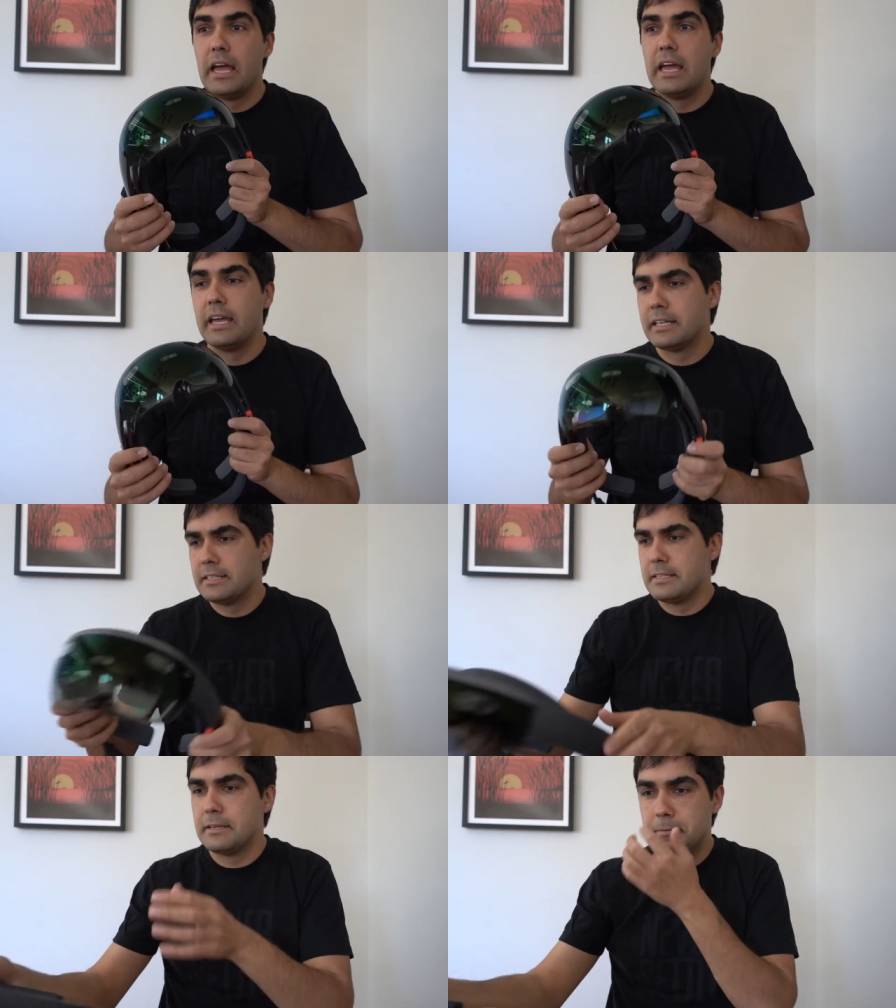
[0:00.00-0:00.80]

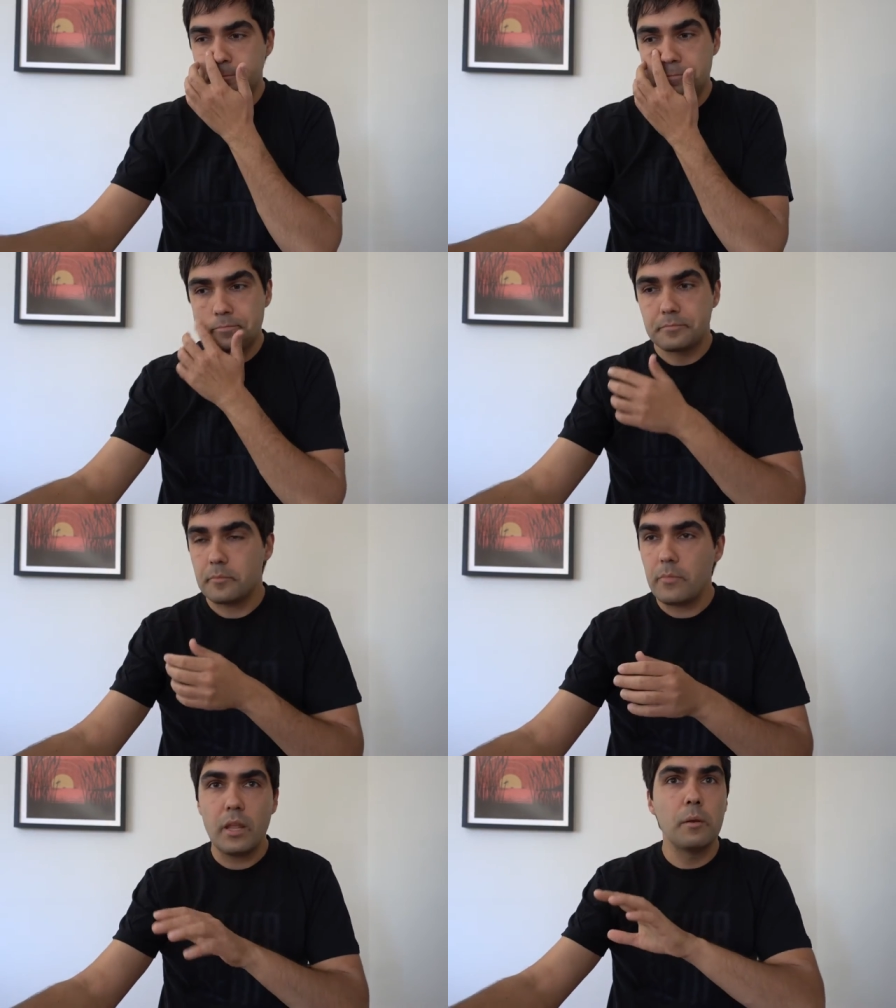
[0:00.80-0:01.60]
And um,
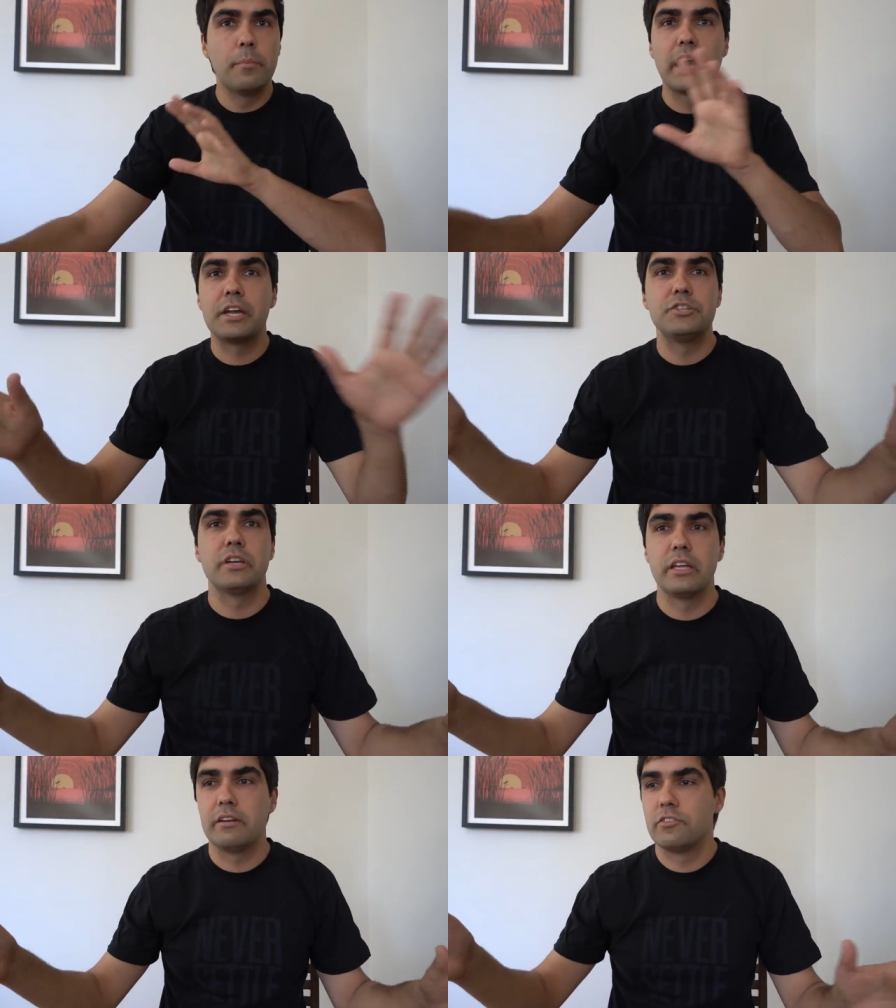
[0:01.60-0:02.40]

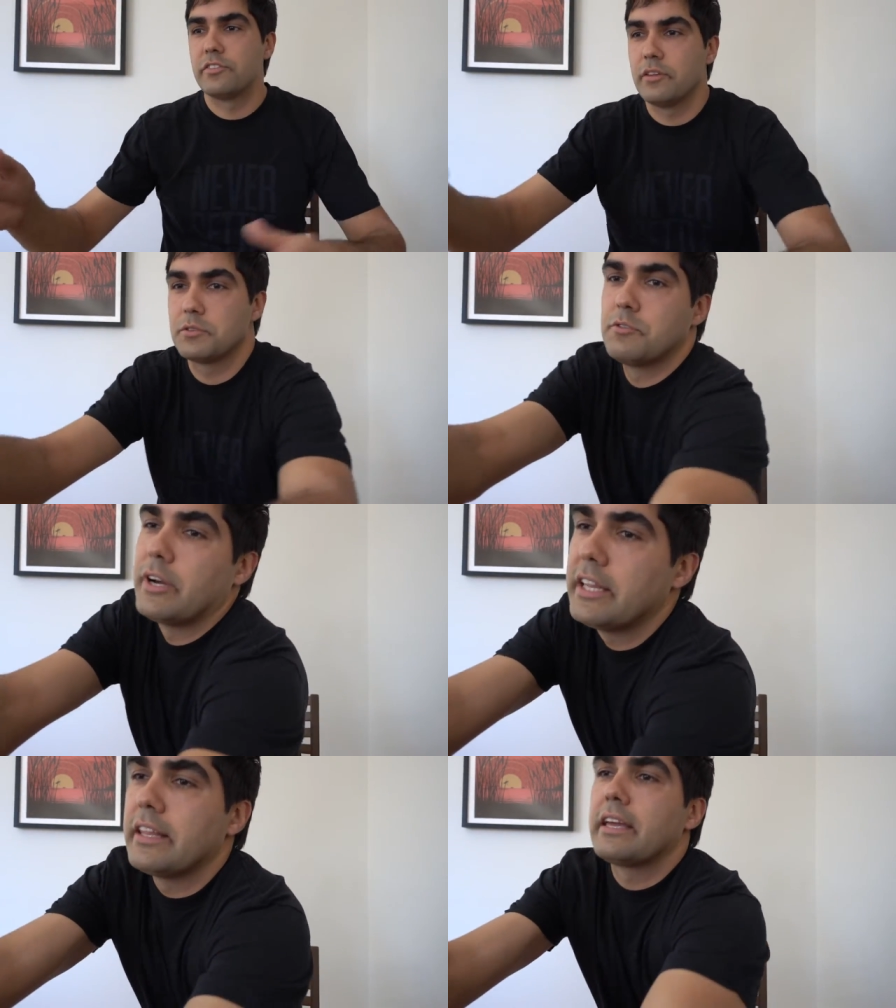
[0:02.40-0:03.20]
packaging and everything was
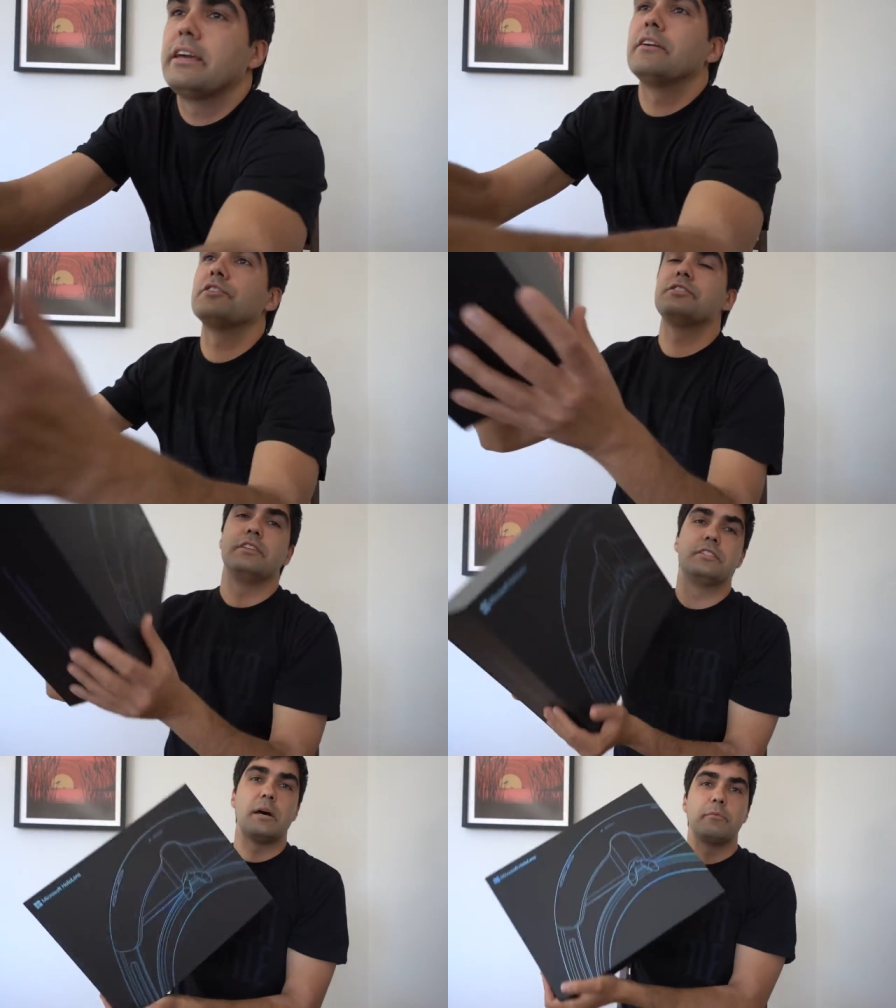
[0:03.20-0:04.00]
great. Like, here's the
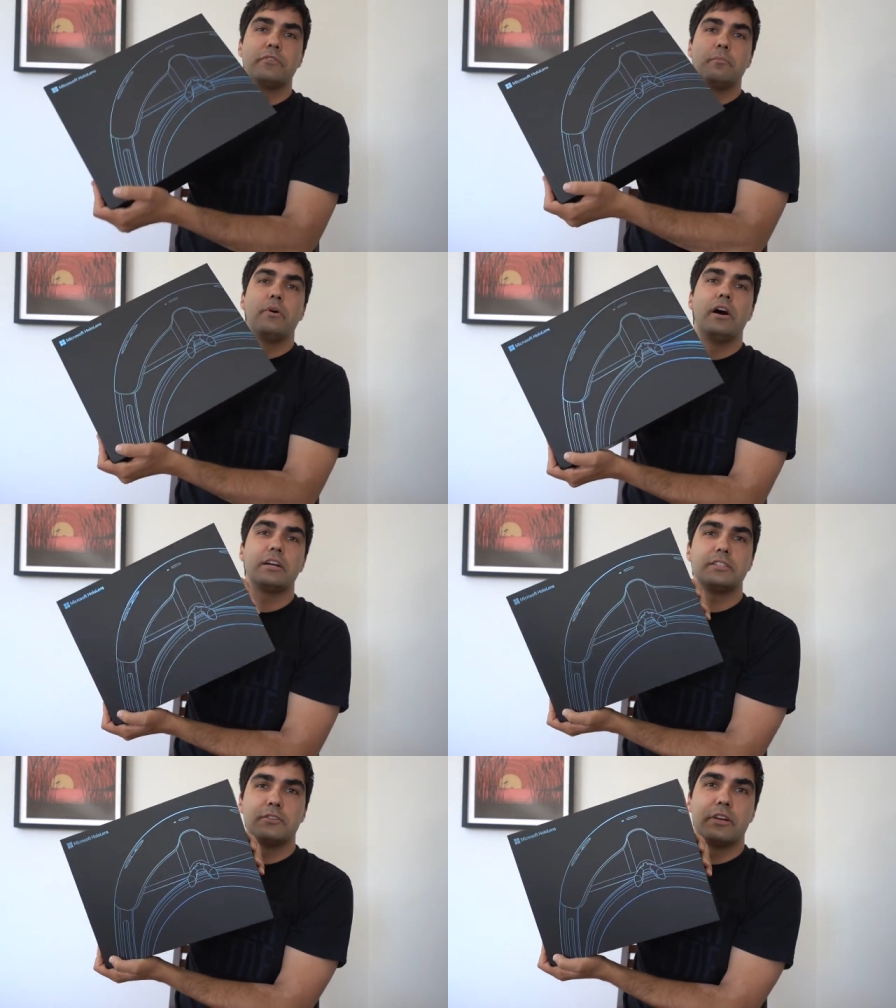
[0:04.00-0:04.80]
top of the
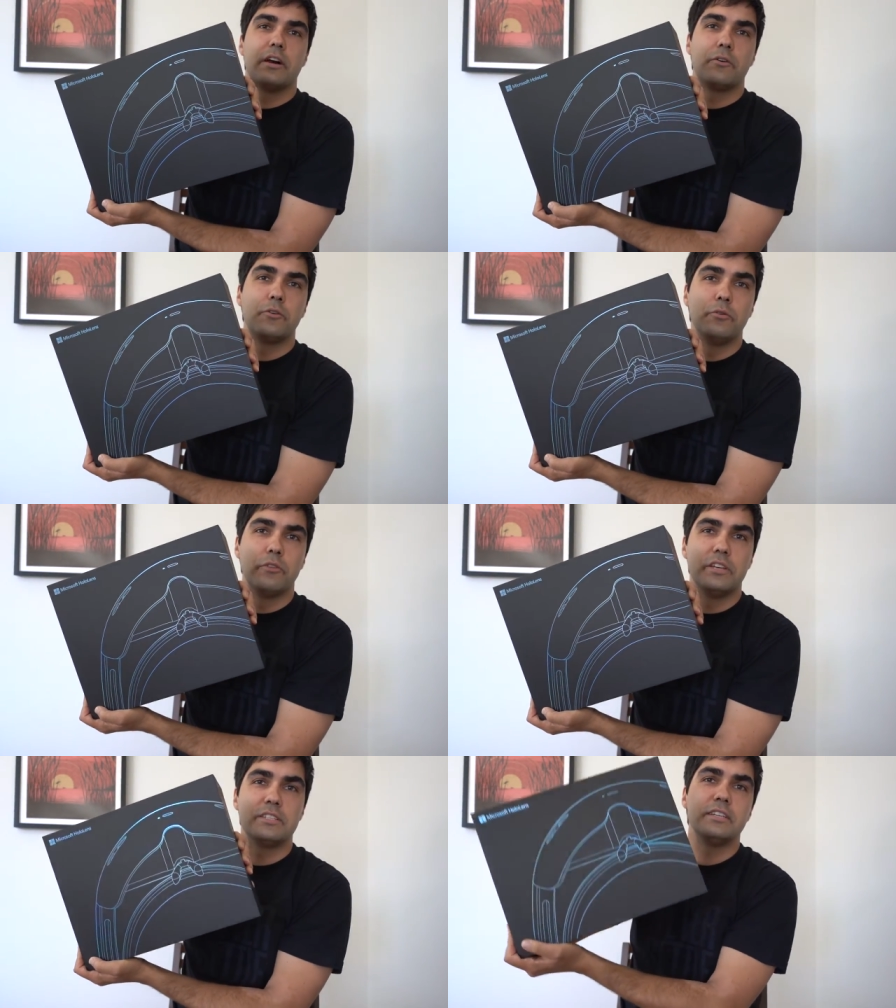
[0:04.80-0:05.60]
box. Look how cool
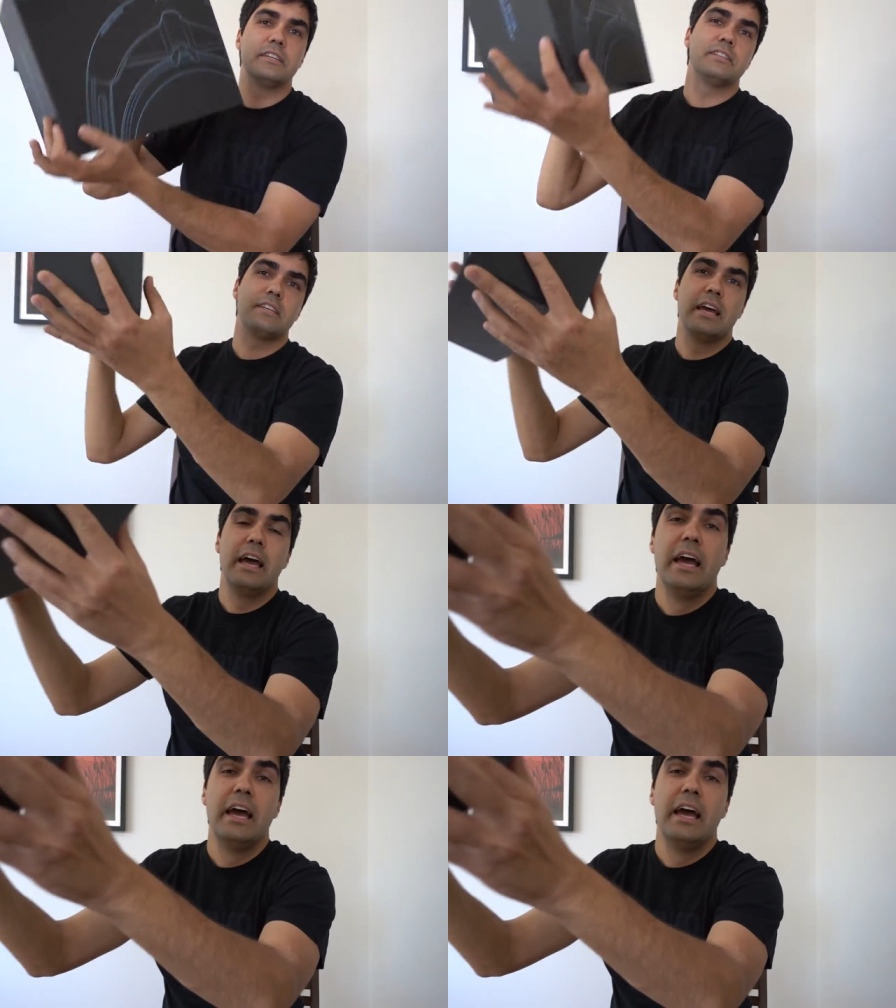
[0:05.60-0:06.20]
this is.